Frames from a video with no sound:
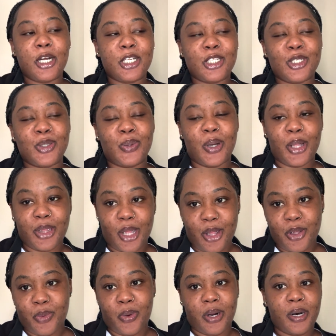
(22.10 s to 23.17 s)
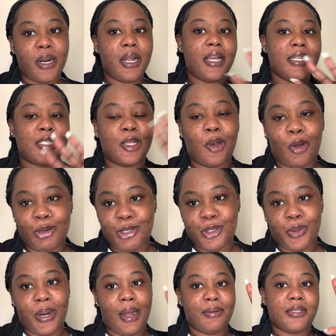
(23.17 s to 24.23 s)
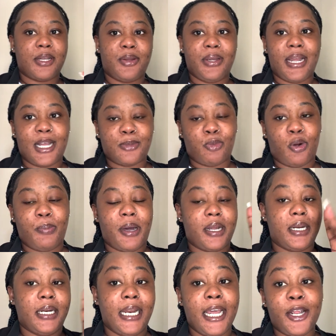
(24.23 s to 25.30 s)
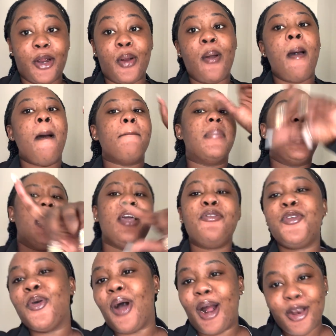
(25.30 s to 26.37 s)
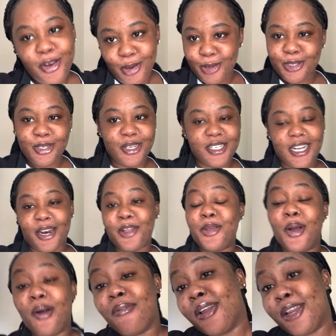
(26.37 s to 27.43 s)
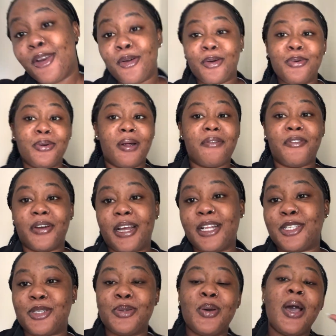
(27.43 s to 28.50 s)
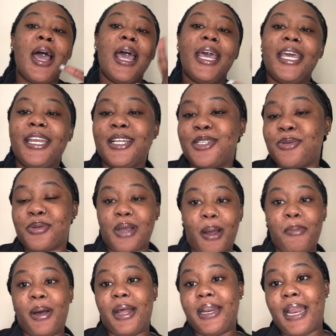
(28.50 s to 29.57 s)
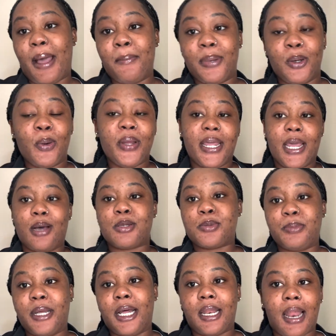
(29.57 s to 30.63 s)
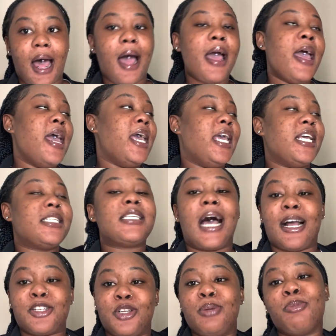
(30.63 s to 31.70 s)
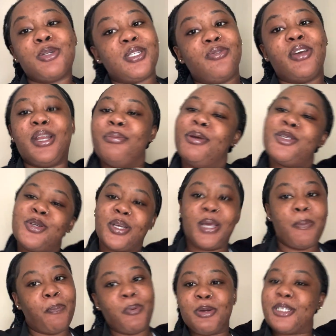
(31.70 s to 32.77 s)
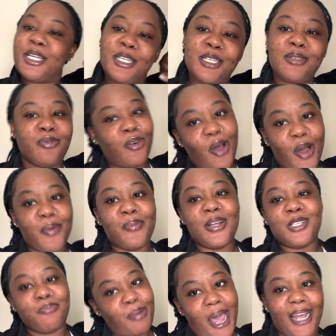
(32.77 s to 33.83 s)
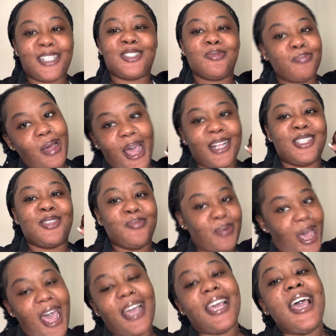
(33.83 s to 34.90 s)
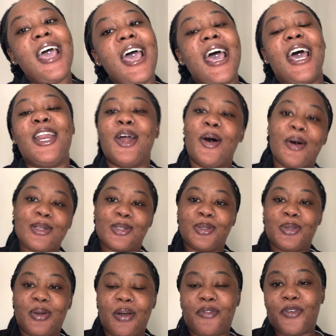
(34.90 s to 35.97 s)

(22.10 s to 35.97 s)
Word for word: to another one it's a long story i'll tell you guys more about it later but if you are new to the channel you already know do not forget to hit the subscribe button down below it helps me a lot it's actually motivating me to keep pushing these vlogmas back to back to back and also do not